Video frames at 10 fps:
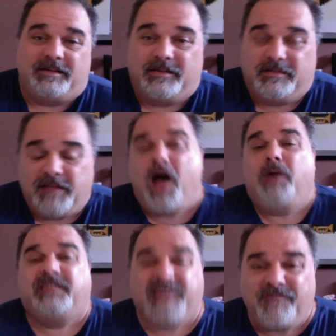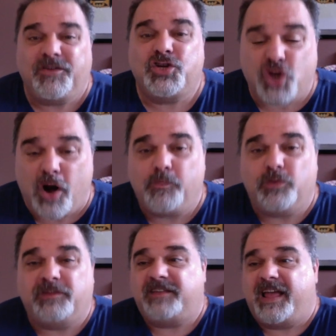Now, as Kevin Sharp would
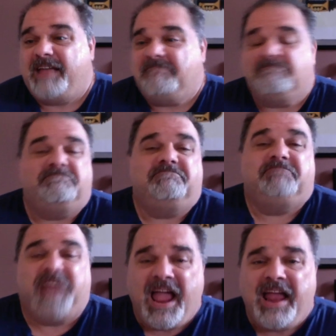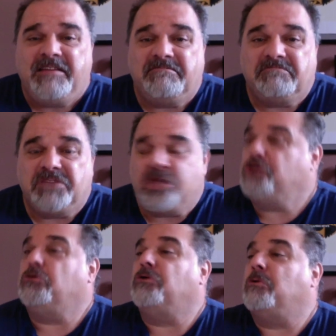say, Dan, you
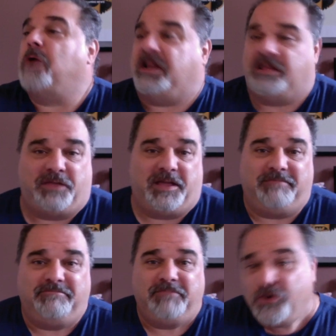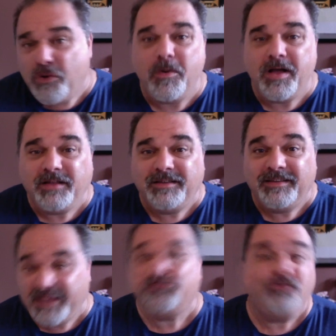don't know anything. You know what?
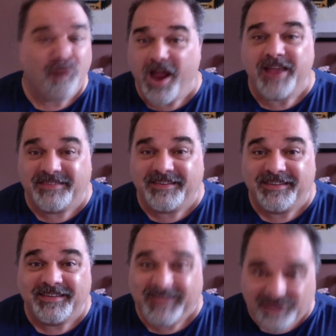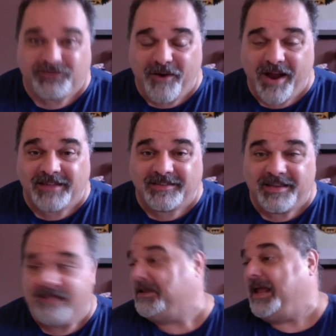He's right. He's right.
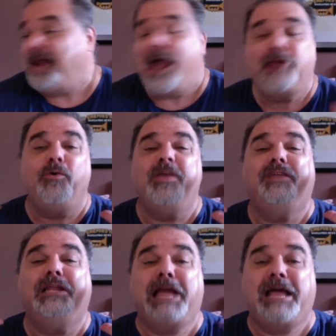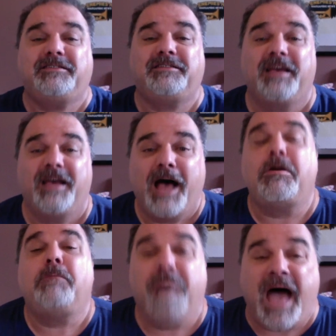And I know even less
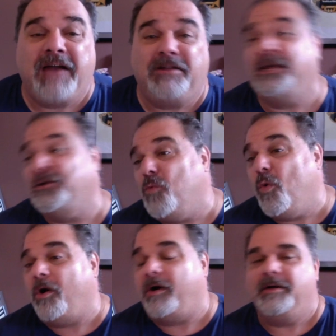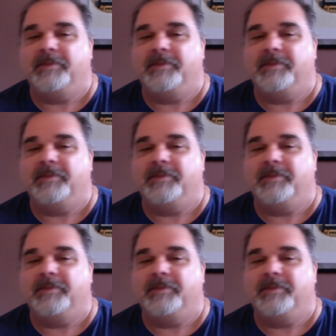about battle and war.